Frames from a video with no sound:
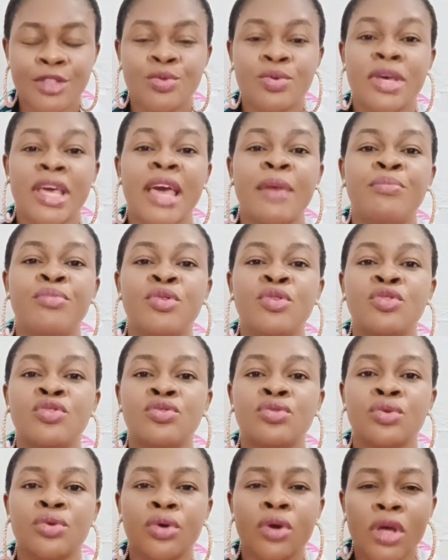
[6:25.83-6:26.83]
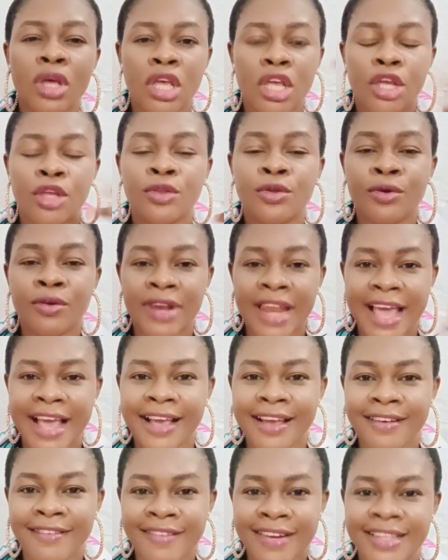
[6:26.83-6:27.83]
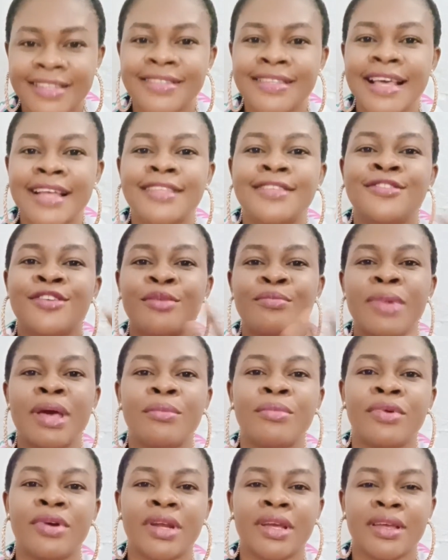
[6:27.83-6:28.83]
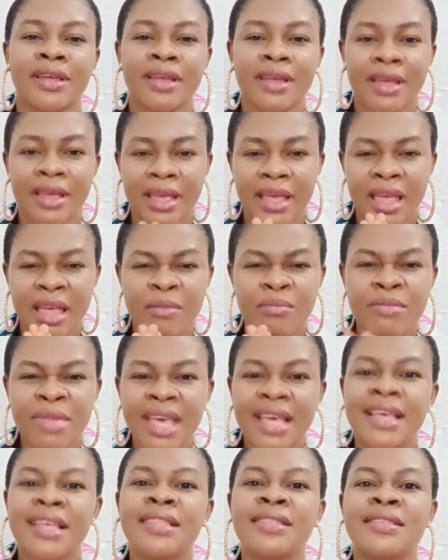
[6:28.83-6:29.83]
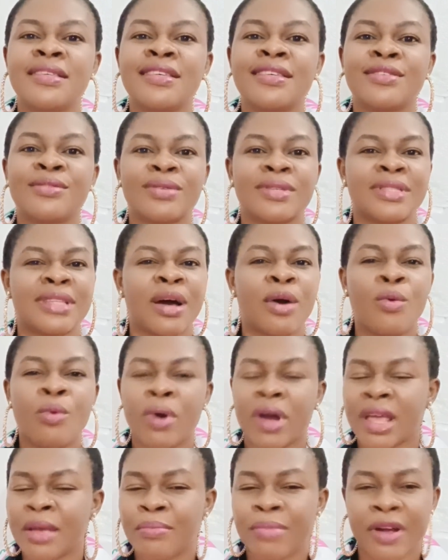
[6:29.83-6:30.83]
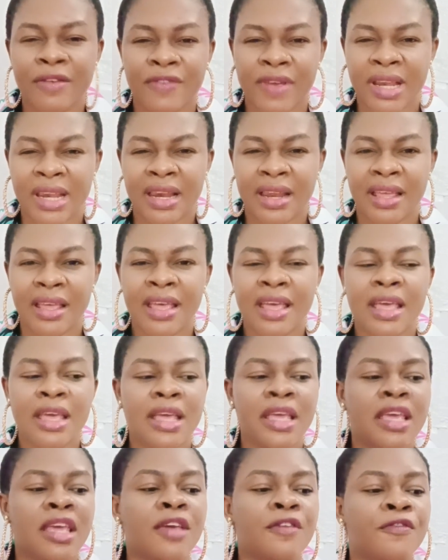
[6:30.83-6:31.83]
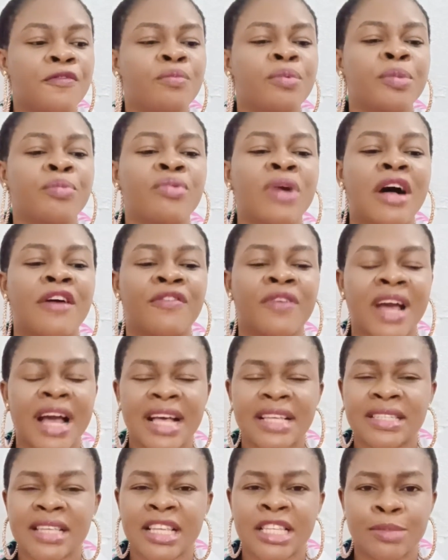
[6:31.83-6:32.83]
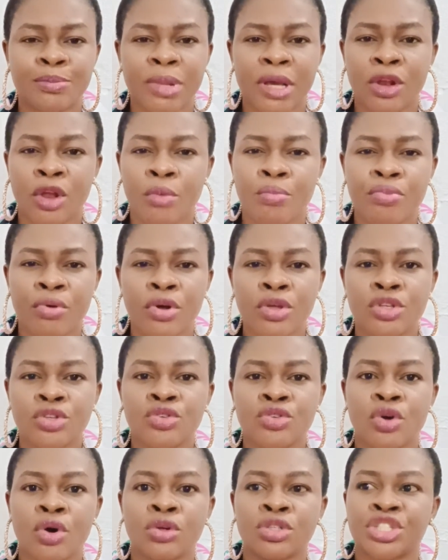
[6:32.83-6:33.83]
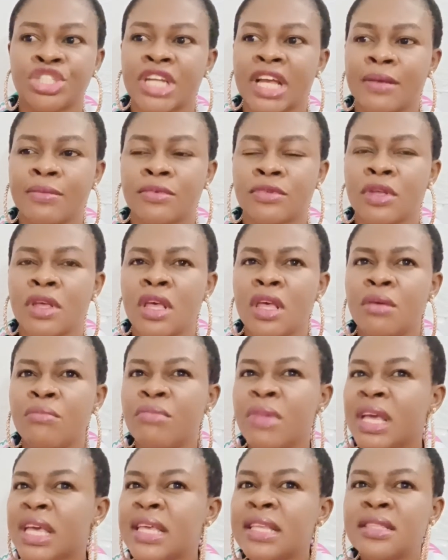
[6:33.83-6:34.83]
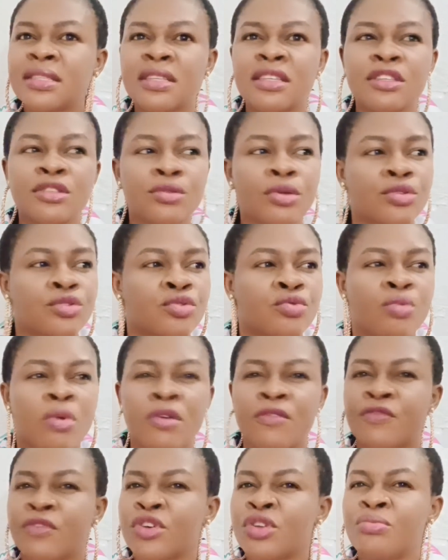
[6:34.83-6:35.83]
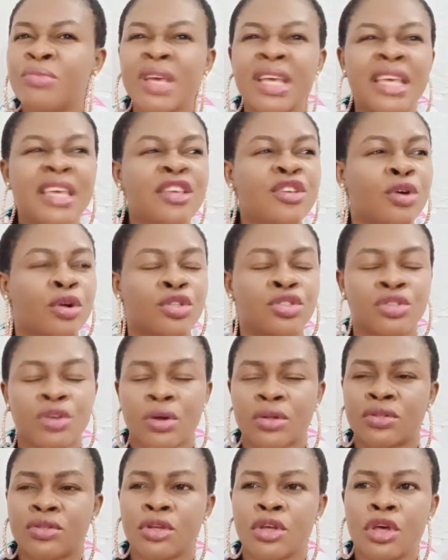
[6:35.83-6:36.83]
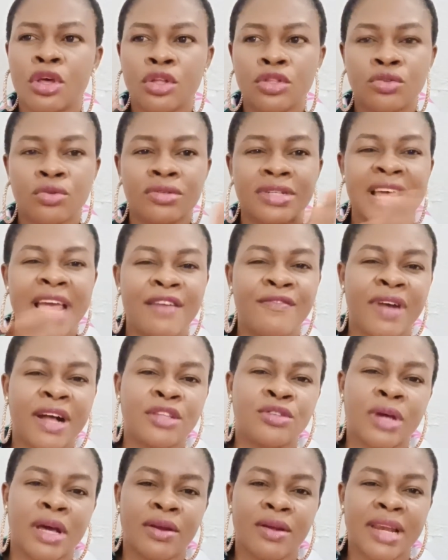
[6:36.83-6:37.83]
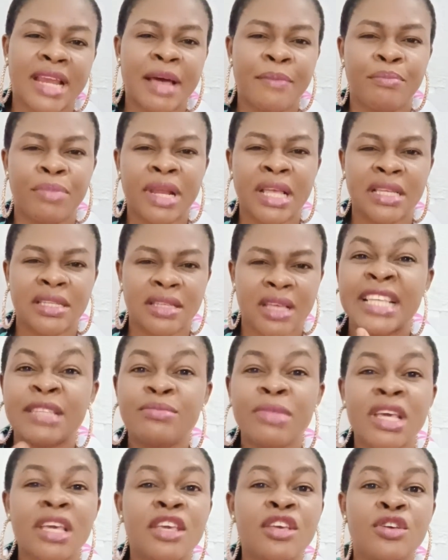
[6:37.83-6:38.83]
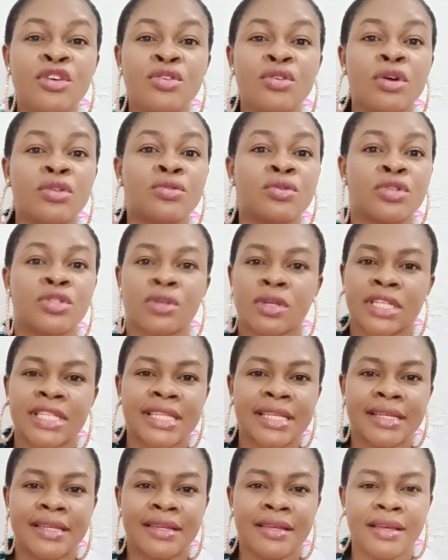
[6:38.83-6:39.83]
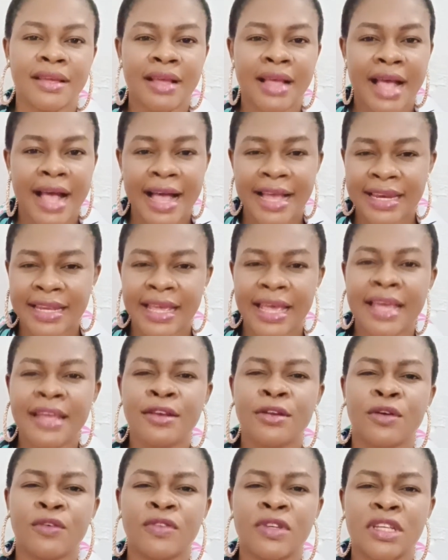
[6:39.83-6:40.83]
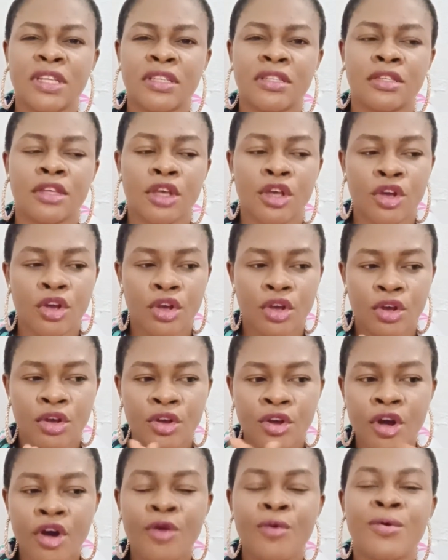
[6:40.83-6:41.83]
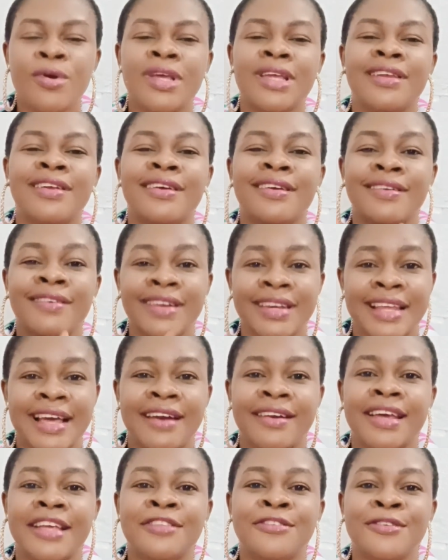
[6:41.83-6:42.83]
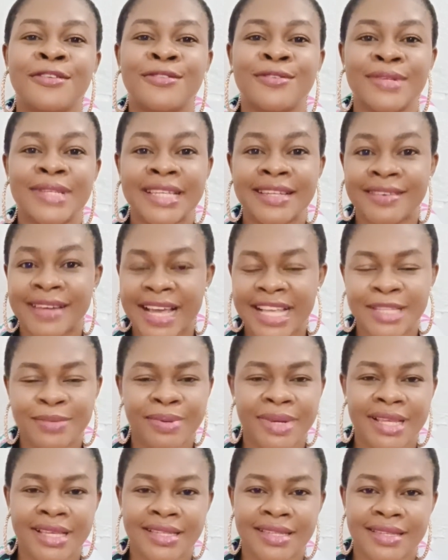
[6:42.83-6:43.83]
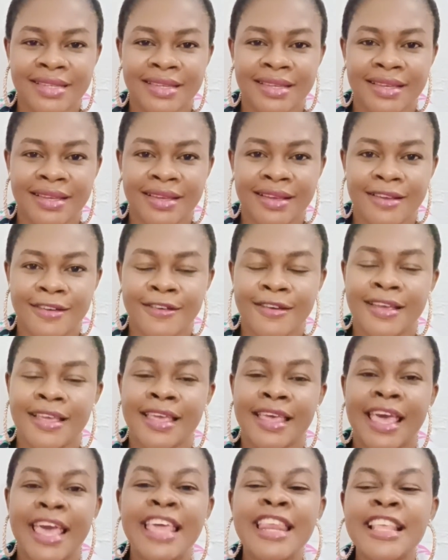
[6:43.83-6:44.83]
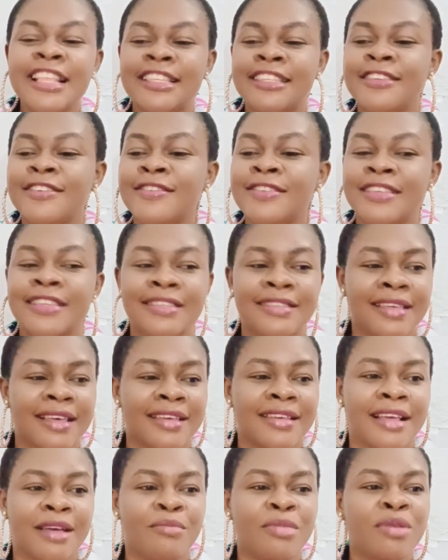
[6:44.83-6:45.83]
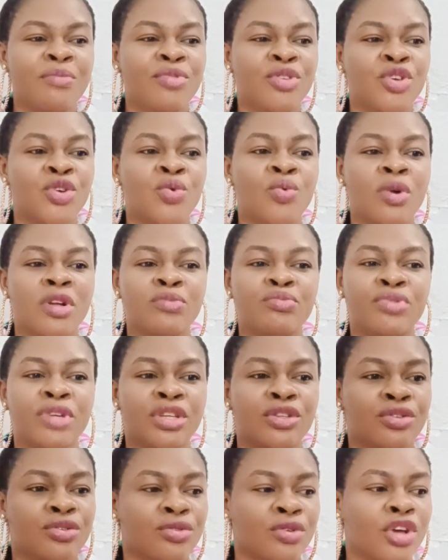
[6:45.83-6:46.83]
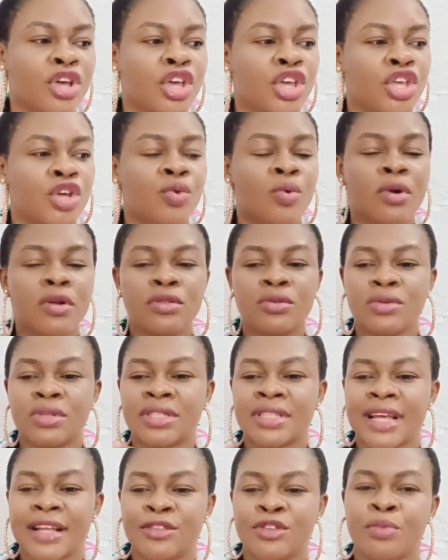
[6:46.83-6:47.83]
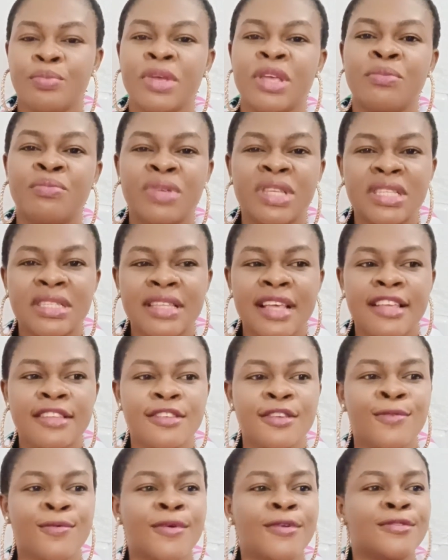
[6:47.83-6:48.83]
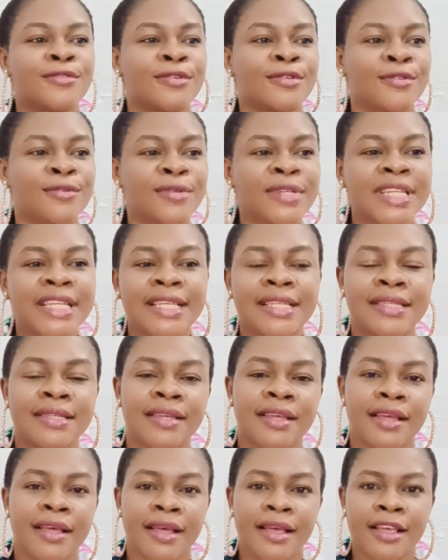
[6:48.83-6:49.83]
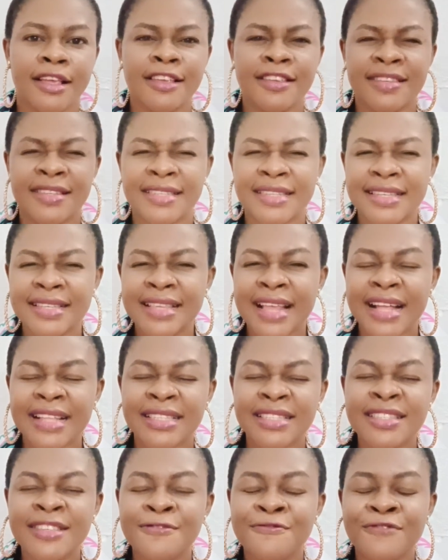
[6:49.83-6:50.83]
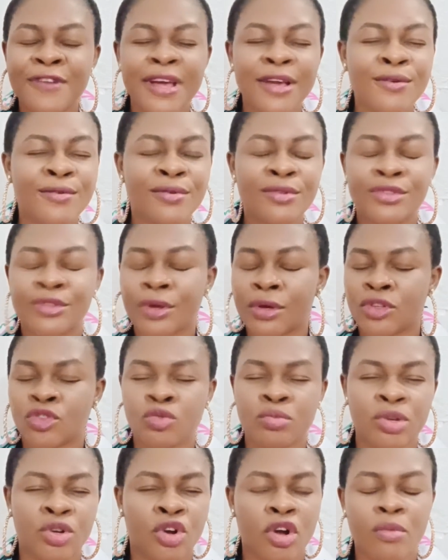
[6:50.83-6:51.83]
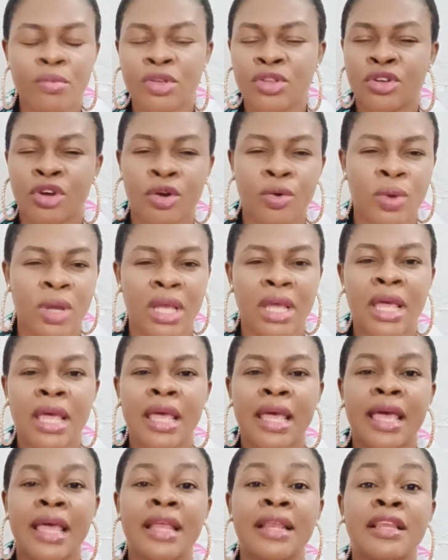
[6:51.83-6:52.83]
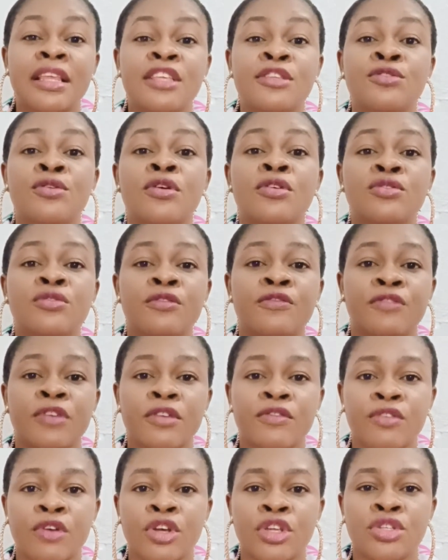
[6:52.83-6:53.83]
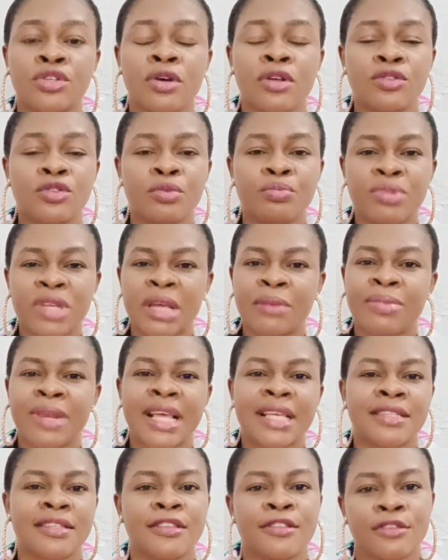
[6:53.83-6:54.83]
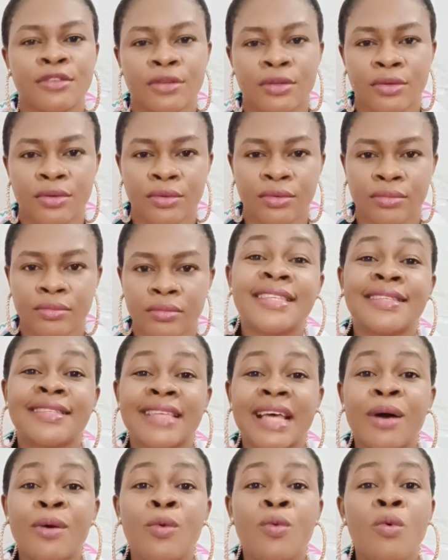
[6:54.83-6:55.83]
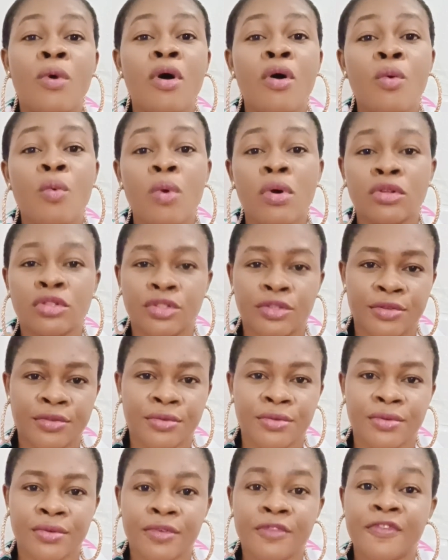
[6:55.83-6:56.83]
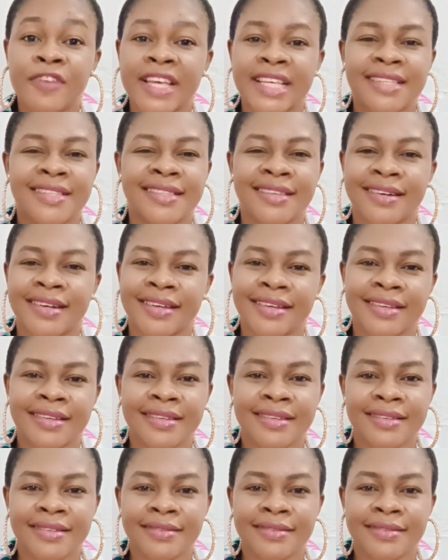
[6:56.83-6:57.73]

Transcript: It will help you to, you know, like reset your memory and making things to start working perfectly. If people have cast a spell upon you or charms, making things not to work for you, making your thoughts to divert to another place, is making you not to succeed. At the end of this, God will redirect you to the right place. Okay, anything you desire, maybe you want breakthrough, you want to start up a business, you want to do this, you see that different good thoughts will be coming your way and it's going to favor, it's going to be a blessing to you. Psalm 112, verse 3.